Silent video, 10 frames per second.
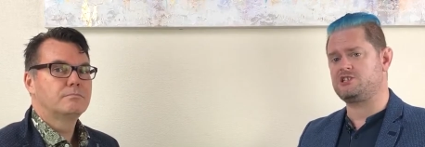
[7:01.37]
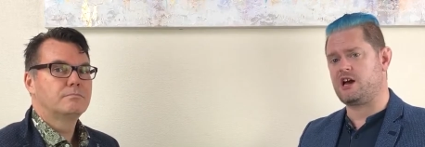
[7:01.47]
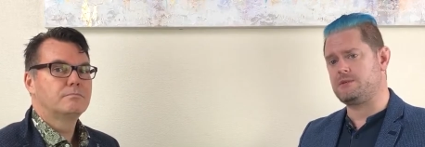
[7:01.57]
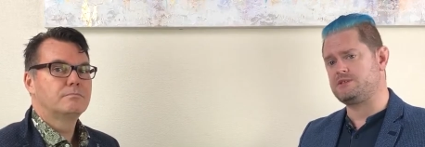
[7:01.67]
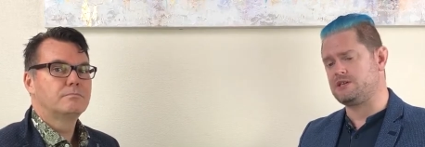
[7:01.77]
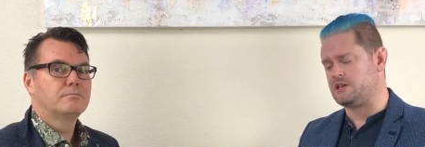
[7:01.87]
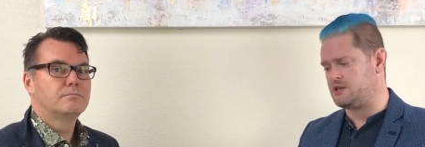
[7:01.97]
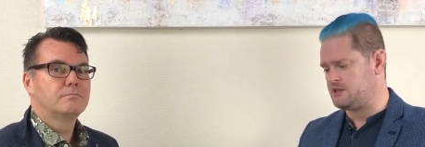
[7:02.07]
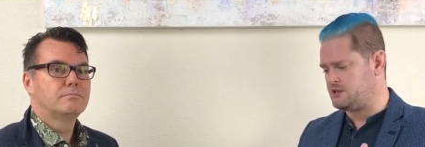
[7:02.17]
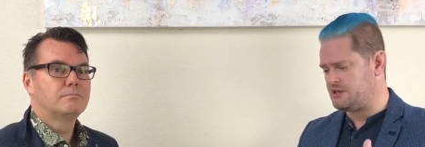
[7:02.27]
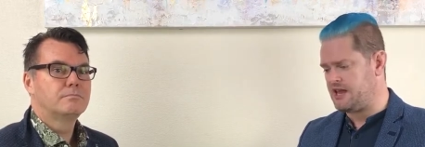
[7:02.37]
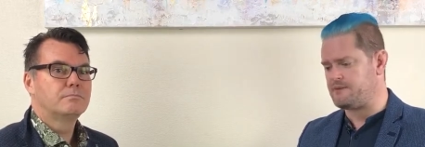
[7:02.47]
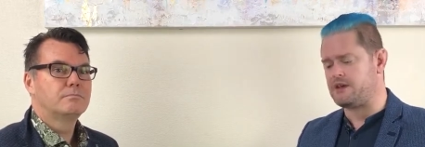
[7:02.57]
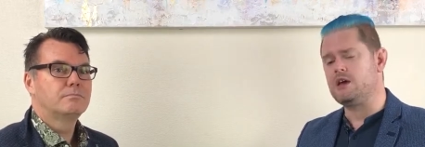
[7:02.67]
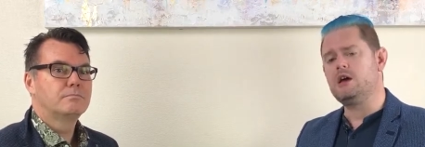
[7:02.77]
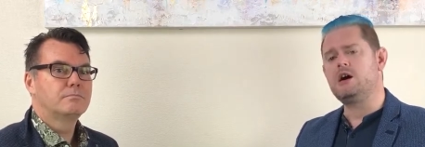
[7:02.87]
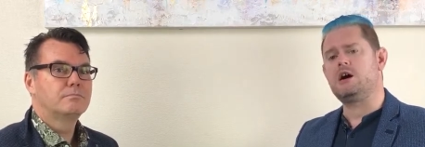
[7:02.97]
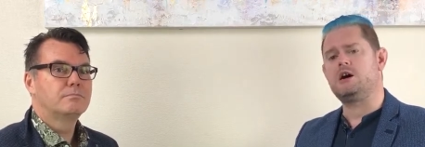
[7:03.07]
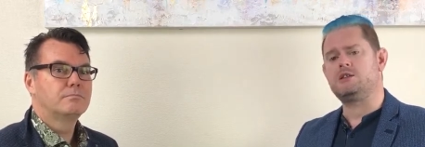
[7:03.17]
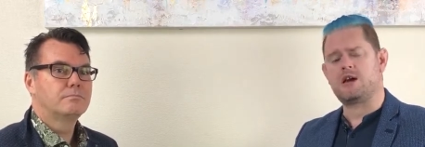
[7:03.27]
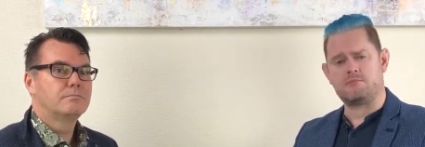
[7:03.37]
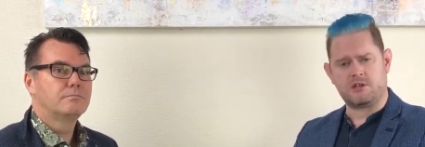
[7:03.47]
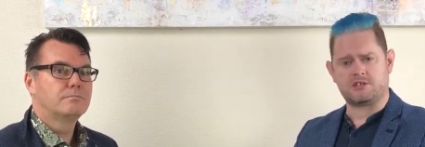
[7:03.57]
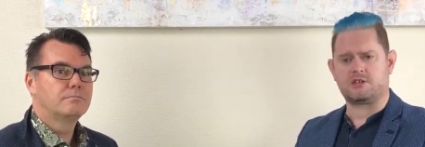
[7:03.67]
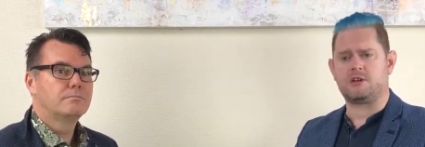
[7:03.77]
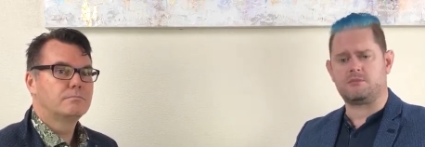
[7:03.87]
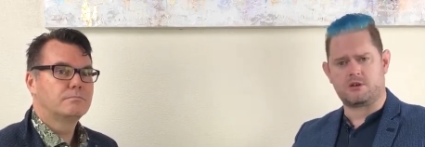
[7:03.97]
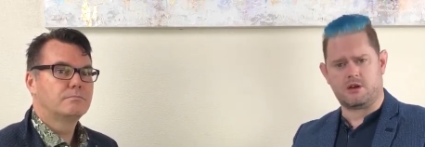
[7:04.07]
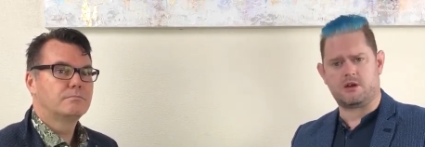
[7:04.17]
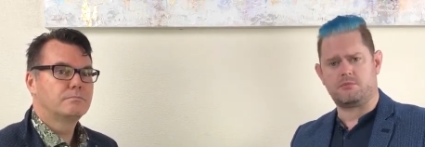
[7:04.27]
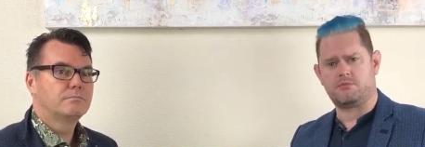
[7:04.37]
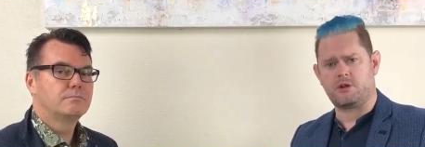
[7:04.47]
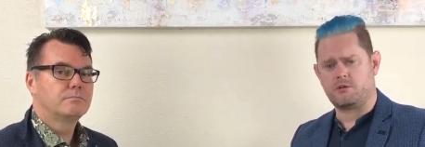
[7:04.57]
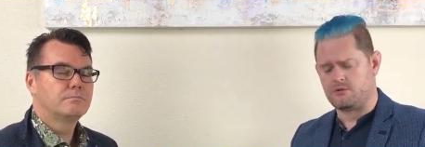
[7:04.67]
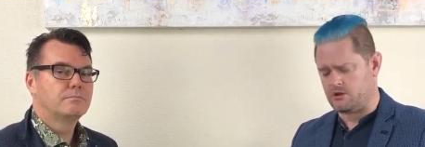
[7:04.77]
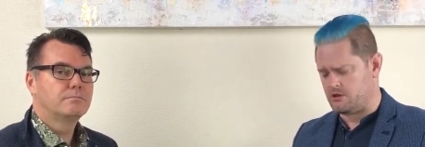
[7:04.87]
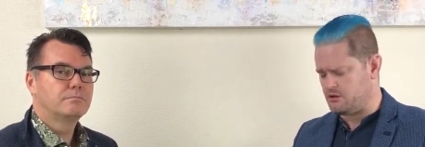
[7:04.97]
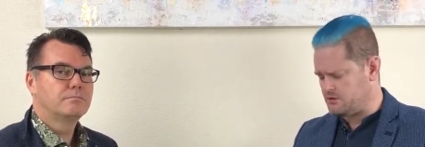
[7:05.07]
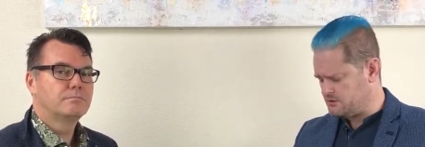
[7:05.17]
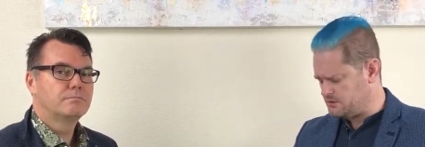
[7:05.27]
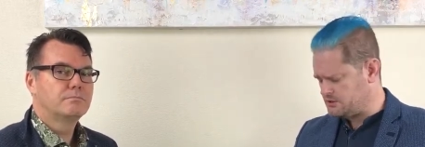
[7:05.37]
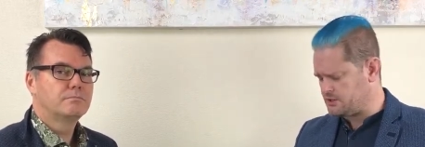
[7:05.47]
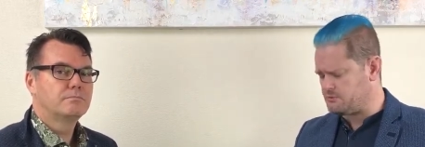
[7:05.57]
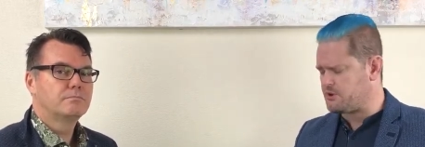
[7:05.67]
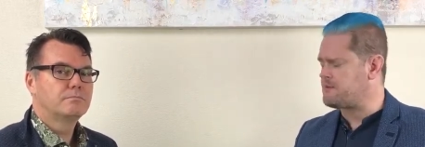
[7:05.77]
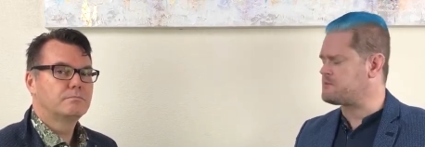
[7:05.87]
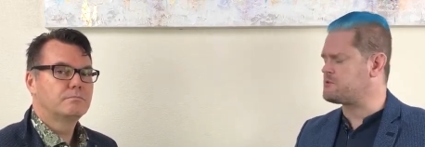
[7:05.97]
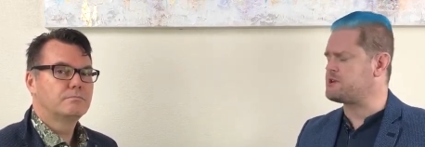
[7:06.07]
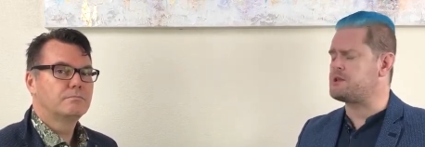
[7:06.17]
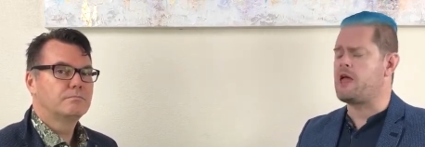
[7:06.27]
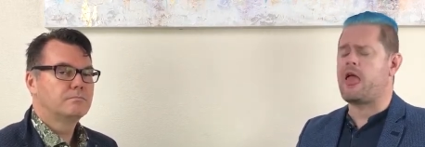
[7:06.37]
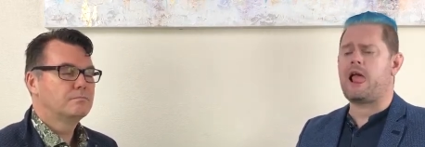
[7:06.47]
Speaker 1: jobs in the Navy, uh, not military, but uh, you know, uh, uh, private Marine.